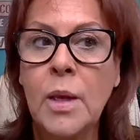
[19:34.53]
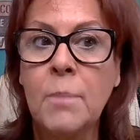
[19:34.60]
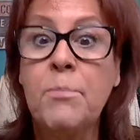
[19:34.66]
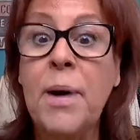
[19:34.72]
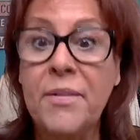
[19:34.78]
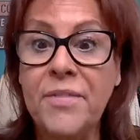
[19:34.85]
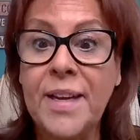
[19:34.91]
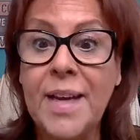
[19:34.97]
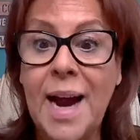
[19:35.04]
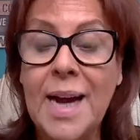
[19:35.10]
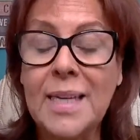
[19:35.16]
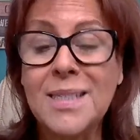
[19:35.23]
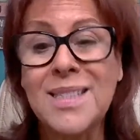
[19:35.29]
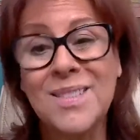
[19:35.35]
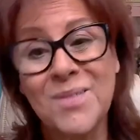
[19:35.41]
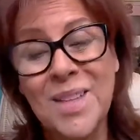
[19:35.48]
puffy
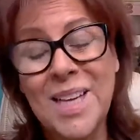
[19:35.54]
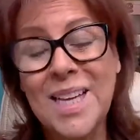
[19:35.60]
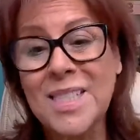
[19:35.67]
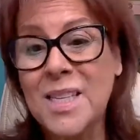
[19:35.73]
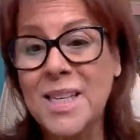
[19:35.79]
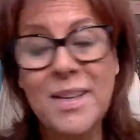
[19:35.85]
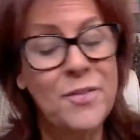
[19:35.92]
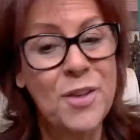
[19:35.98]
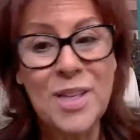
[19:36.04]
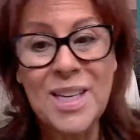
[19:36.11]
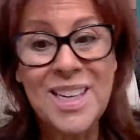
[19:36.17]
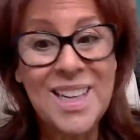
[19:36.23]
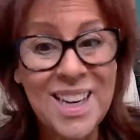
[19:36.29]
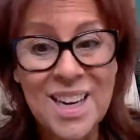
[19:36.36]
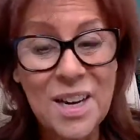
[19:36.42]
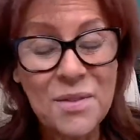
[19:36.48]
eyes if you
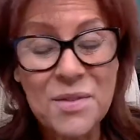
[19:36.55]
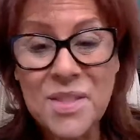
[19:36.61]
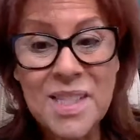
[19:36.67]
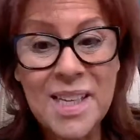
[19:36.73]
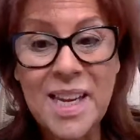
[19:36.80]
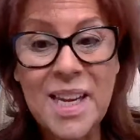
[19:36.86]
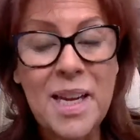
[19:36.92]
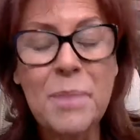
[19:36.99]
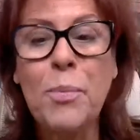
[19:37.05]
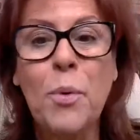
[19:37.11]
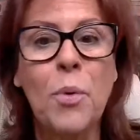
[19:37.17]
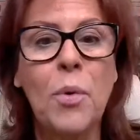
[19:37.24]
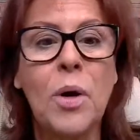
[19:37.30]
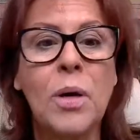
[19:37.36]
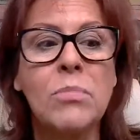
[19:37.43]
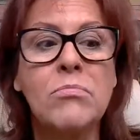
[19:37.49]
didn't get enough sleep
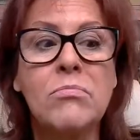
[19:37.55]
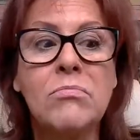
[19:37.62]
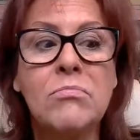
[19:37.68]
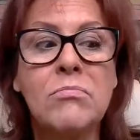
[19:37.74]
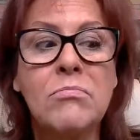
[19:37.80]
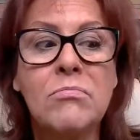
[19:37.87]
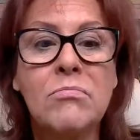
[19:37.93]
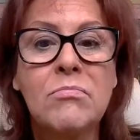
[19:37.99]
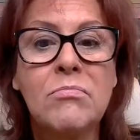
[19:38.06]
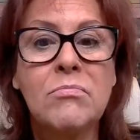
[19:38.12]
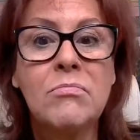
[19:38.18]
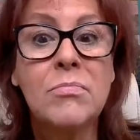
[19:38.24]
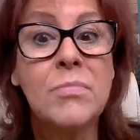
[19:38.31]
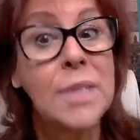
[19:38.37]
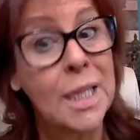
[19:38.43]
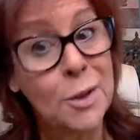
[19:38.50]
or
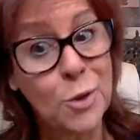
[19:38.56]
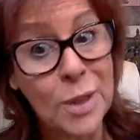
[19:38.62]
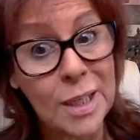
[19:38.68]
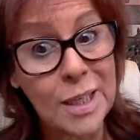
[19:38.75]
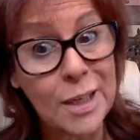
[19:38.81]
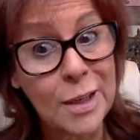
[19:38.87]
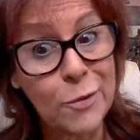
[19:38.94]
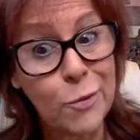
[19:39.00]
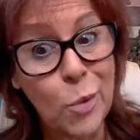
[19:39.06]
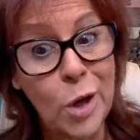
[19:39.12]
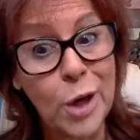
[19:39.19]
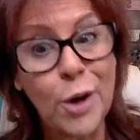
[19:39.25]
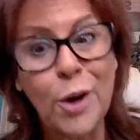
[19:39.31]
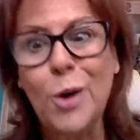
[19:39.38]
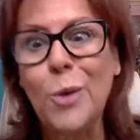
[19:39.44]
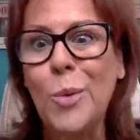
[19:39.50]
not drinking enough
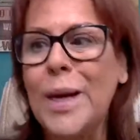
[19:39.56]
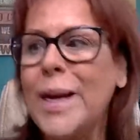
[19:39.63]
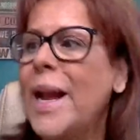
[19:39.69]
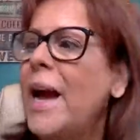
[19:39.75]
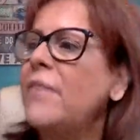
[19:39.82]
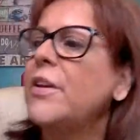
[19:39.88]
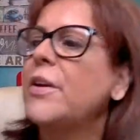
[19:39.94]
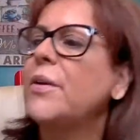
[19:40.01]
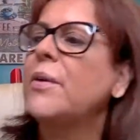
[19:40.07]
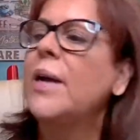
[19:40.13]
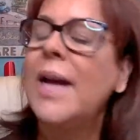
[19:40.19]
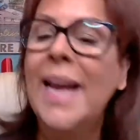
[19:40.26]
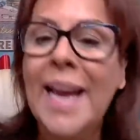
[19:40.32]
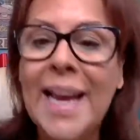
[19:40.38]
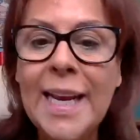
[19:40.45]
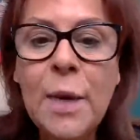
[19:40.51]
water or what have you.
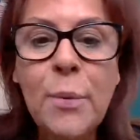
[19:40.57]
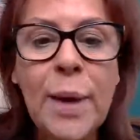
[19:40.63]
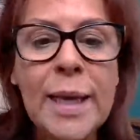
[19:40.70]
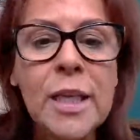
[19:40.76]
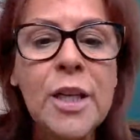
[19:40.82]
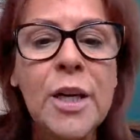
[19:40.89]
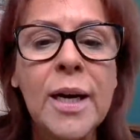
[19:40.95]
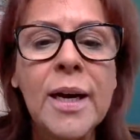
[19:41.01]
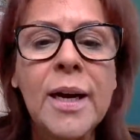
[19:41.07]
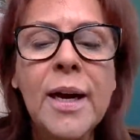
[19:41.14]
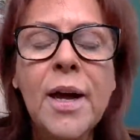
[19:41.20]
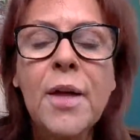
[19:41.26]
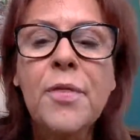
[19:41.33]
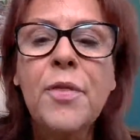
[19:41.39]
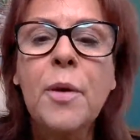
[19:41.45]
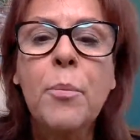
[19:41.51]
Anyway, look,
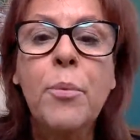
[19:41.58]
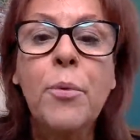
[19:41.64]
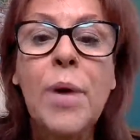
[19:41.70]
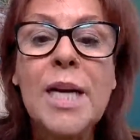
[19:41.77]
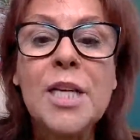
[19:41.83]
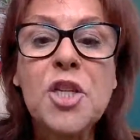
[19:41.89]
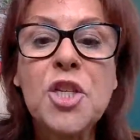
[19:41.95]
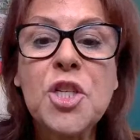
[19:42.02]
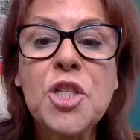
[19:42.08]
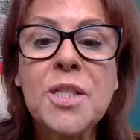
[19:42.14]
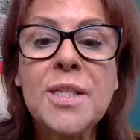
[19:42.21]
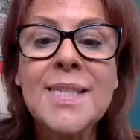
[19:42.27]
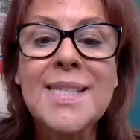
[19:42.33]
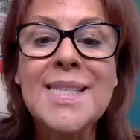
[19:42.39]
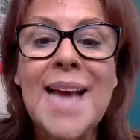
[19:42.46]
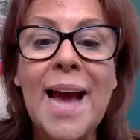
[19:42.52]
the brush
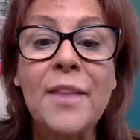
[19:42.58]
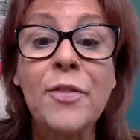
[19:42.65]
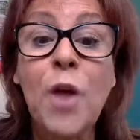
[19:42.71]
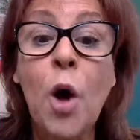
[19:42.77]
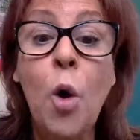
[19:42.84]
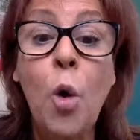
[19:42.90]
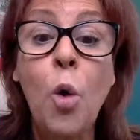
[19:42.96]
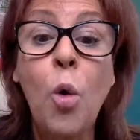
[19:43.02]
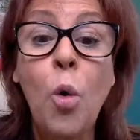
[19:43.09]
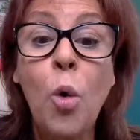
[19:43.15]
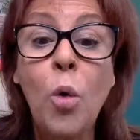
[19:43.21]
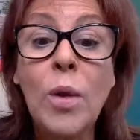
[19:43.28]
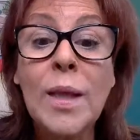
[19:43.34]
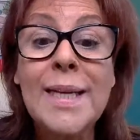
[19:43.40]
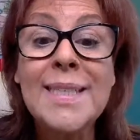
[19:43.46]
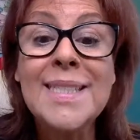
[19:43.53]
set, the
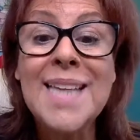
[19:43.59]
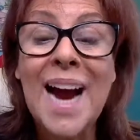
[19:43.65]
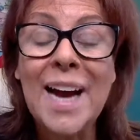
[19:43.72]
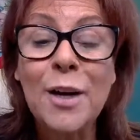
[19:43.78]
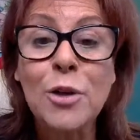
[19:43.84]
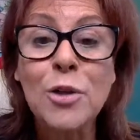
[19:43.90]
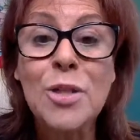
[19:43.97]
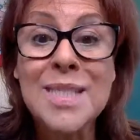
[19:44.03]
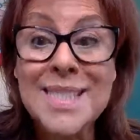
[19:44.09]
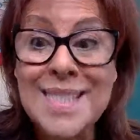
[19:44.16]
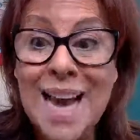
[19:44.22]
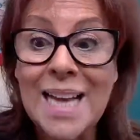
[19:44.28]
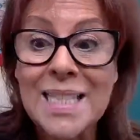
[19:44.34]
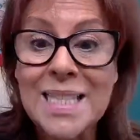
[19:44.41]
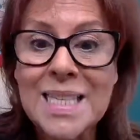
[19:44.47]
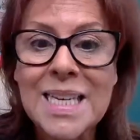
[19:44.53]
whole entire
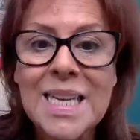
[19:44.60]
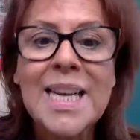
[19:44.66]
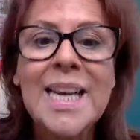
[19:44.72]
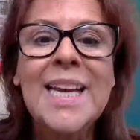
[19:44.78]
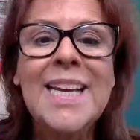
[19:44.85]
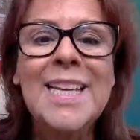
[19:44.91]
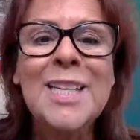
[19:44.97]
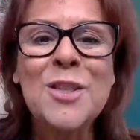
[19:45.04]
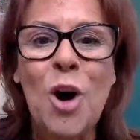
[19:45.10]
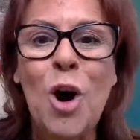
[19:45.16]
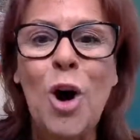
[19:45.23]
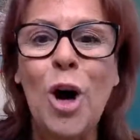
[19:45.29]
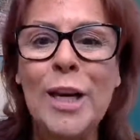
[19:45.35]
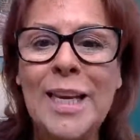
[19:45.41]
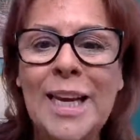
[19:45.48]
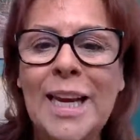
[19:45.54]
set is
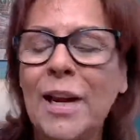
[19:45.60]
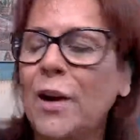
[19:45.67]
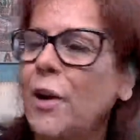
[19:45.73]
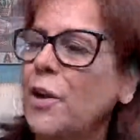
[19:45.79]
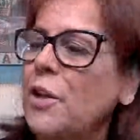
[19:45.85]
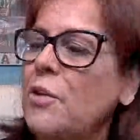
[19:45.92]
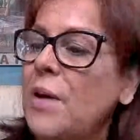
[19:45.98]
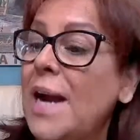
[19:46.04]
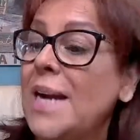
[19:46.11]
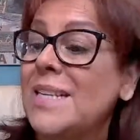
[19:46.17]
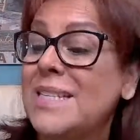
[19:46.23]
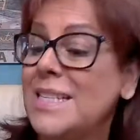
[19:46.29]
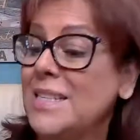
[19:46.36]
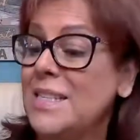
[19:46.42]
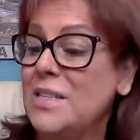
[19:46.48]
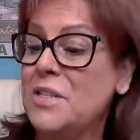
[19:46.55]
on here. You guys,
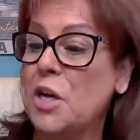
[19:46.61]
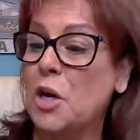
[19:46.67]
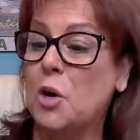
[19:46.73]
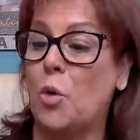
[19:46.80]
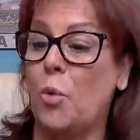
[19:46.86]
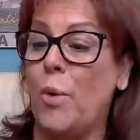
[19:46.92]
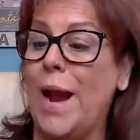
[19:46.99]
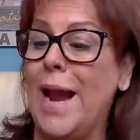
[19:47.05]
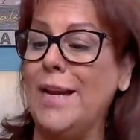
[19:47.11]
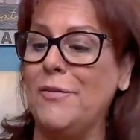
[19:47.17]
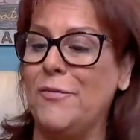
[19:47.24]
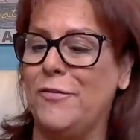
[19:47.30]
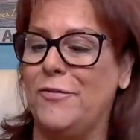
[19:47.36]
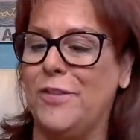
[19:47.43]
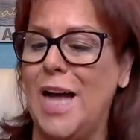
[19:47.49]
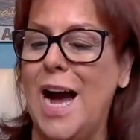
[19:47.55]
this is a great
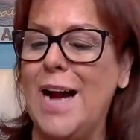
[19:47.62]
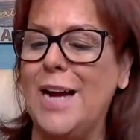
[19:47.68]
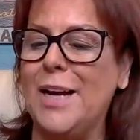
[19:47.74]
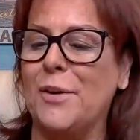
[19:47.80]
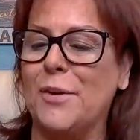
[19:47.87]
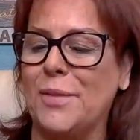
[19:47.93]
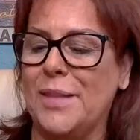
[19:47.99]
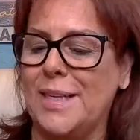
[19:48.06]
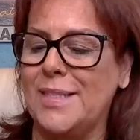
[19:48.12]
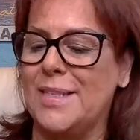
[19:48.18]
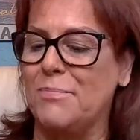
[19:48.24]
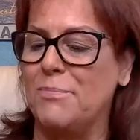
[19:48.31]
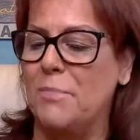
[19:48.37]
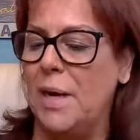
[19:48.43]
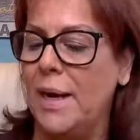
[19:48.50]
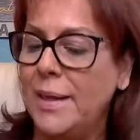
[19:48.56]
flyer this
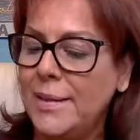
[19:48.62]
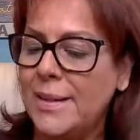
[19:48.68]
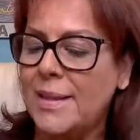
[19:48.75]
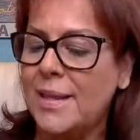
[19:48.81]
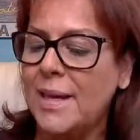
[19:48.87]
month.